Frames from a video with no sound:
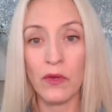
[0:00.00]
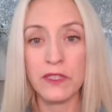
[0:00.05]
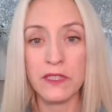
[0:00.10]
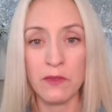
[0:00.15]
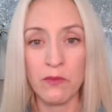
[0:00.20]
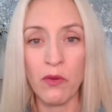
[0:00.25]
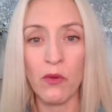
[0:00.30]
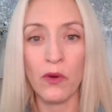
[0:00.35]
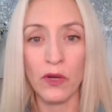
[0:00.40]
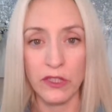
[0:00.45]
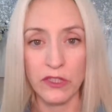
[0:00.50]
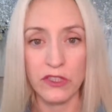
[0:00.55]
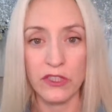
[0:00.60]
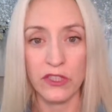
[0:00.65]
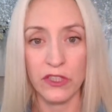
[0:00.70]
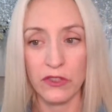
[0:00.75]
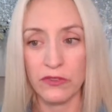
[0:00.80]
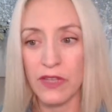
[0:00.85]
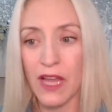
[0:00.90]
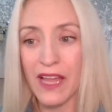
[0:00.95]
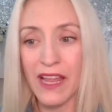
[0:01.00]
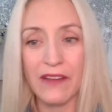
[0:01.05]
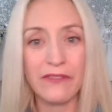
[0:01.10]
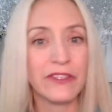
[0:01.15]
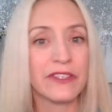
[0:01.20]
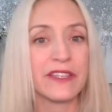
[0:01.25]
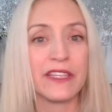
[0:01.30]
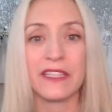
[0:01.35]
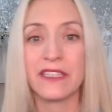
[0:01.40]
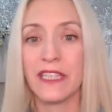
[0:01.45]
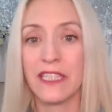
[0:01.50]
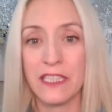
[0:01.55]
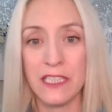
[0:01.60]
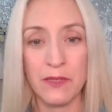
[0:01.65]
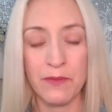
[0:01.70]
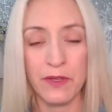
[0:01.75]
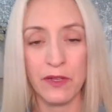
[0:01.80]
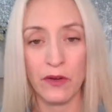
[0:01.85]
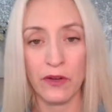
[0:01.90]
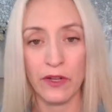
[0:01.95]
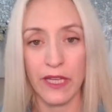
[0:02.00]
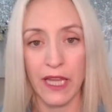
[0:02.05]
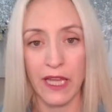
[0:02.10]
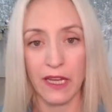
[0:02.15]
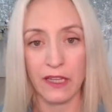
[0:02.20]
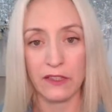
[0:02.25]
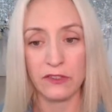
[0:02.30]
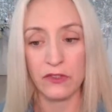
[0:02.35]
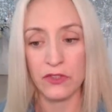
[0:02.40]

what's important to you. Not everything needs to be organic.